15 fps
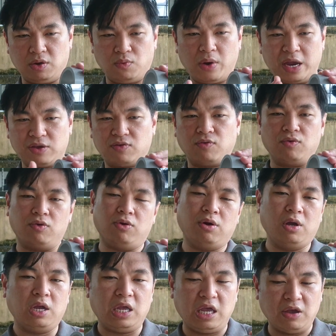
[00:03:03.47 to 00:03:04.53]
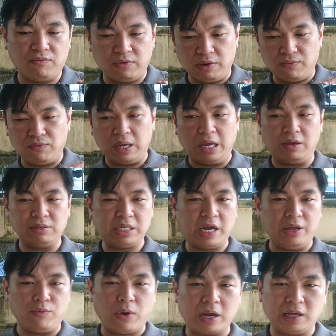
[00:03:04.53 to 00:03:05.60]
right through. If we are using
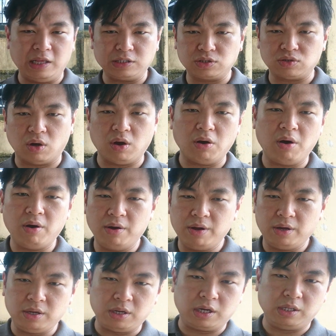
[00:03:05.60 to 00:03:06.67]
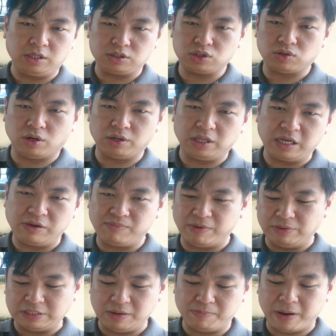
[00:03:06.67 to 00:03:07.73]
a regular saw, you're gonna saw the
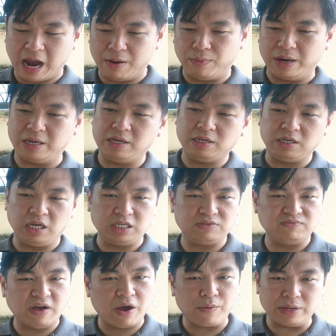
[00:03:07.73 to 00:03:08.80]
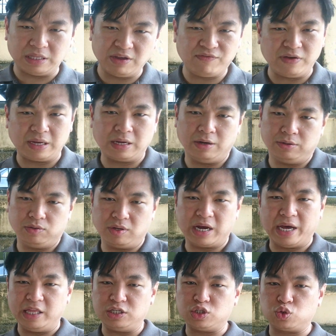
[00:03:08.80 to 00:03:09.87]
PVC pipe, right? It's very difficult to
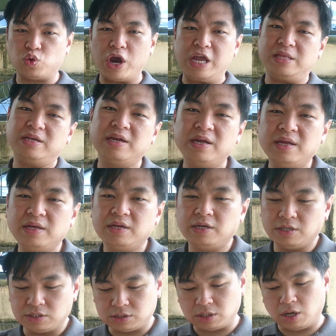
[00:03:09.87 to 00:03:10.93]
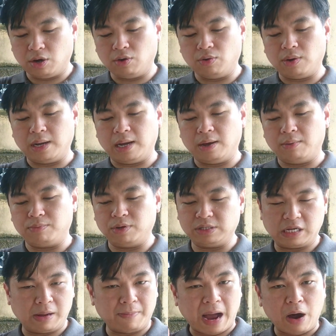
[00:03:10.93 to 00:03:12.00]
cut it straight. So
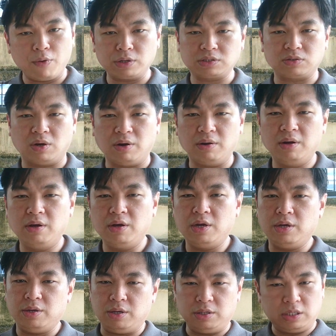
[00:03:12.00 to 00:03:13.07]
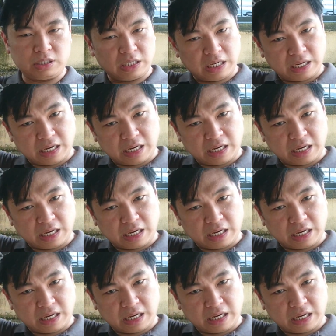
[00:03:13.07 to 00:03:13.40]
using a power saw, you just